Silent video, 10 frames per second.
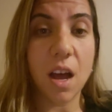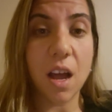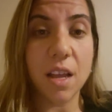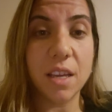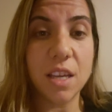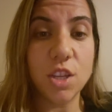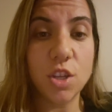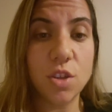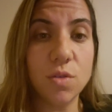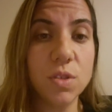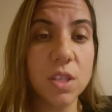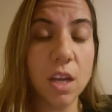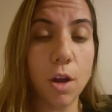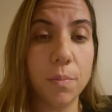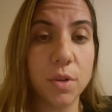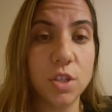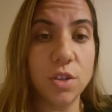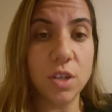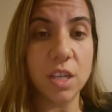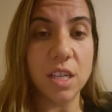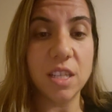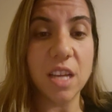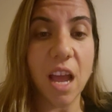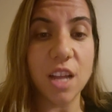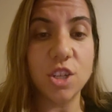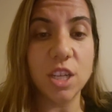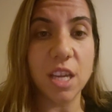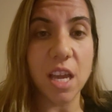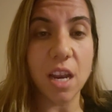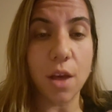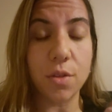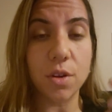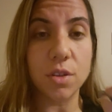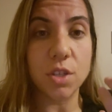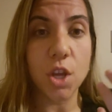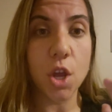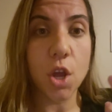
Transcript: I can use that opportunity to educate others